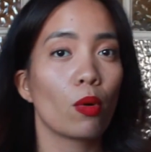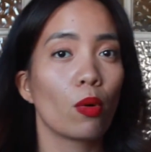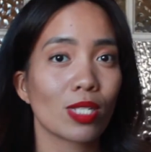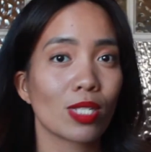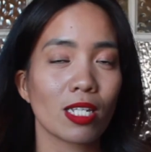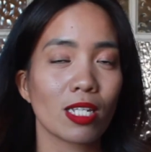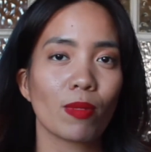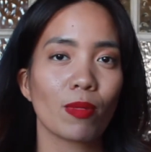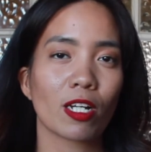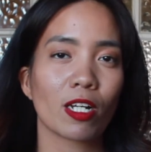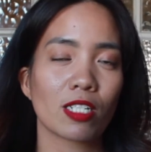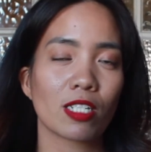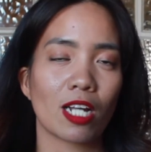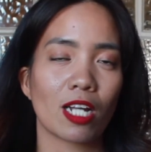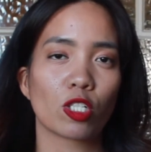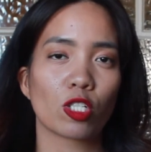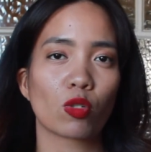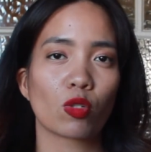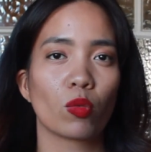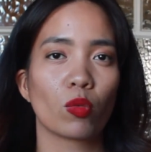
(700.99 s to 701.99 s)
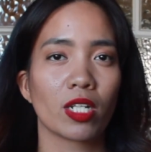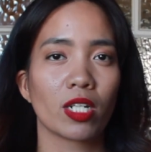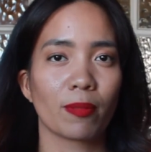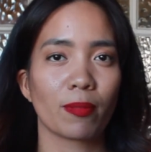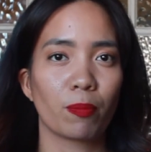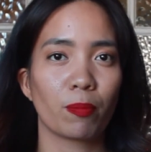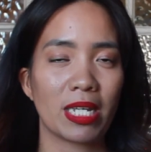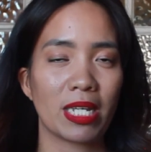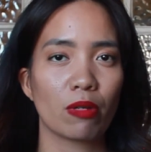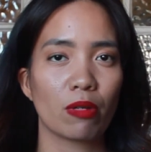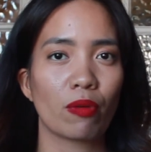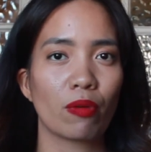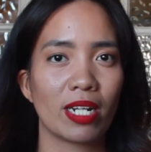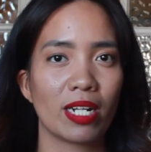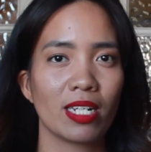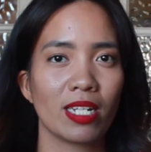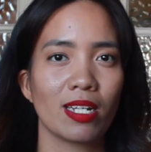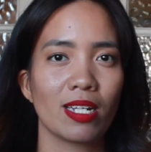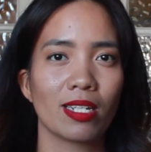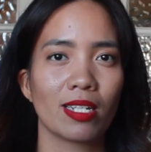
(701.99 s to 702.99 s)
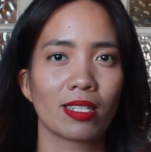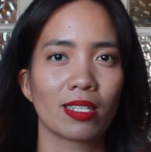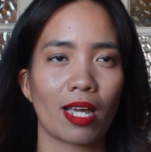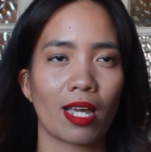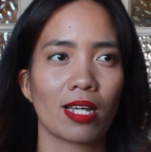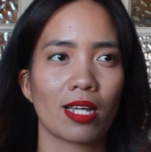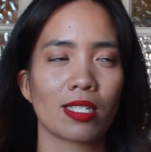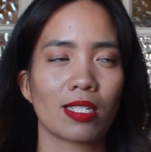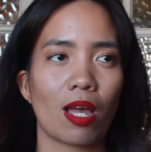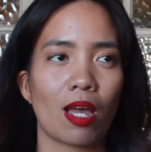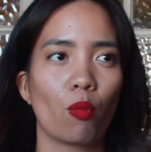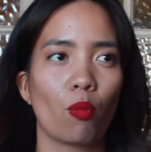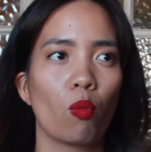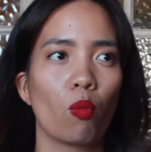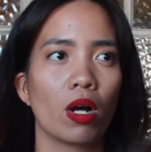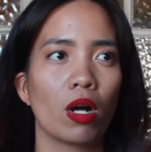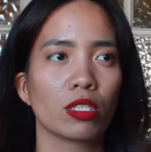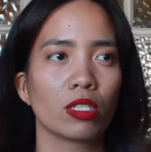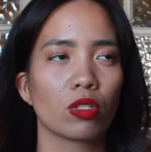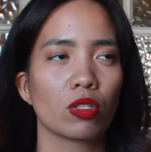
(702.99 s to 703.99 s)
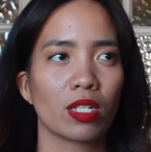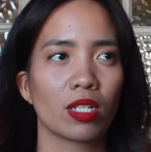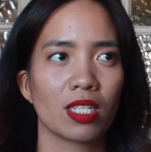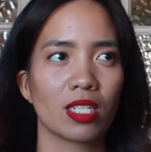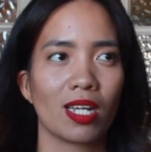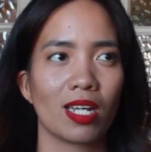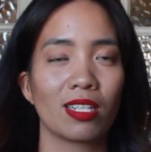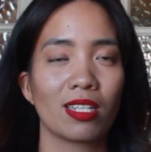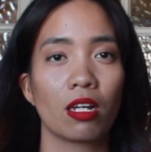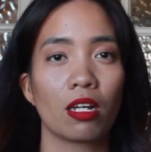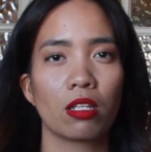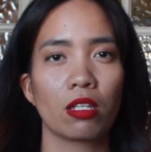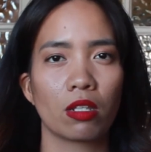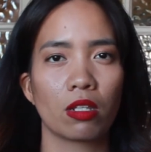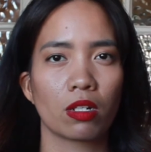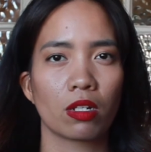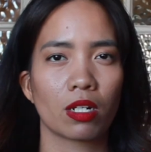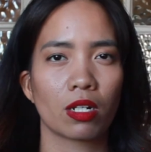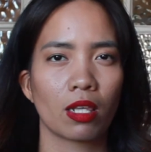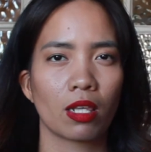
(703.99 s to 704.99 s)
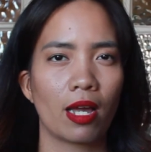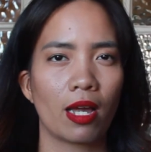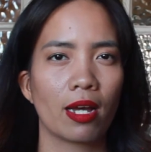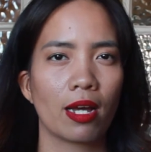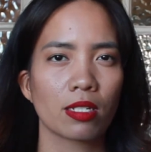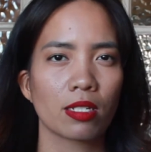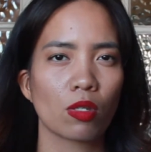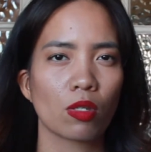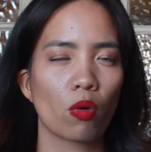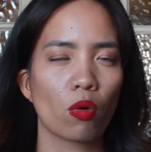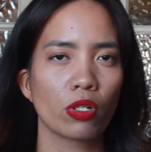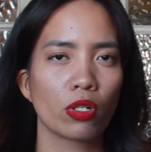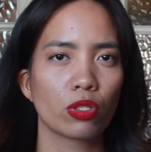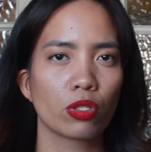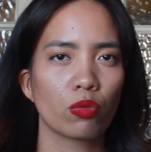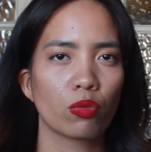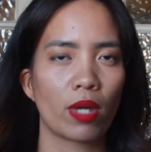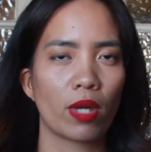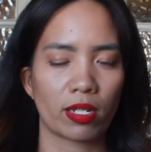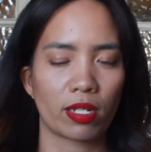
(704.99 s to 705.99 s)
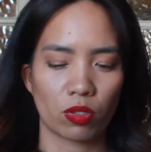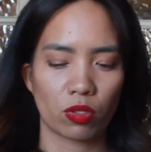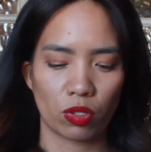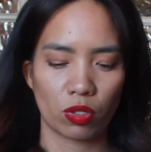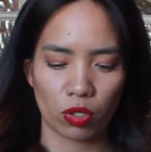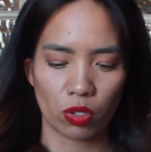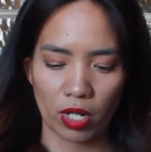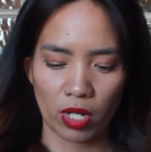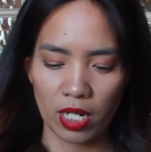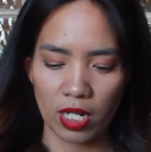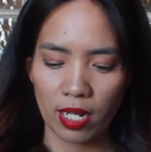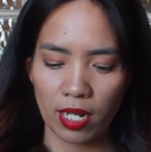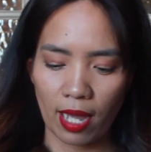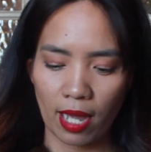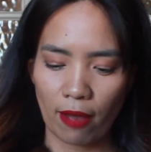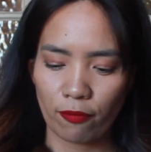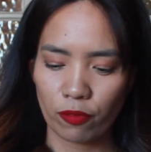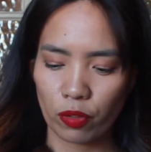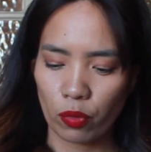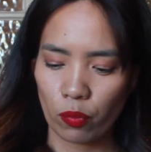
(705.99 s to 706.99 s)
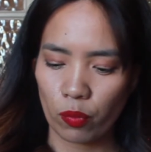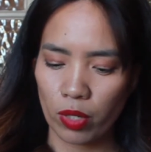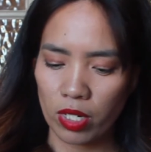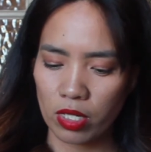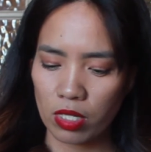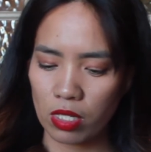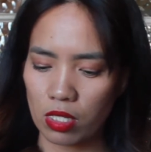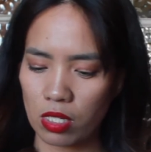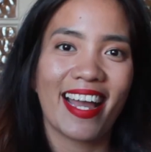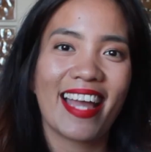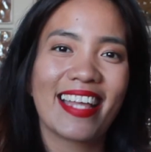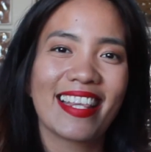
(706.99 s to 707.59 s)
Mostly because I just want to be ready in case I want to attend another class or do extra training afterwards.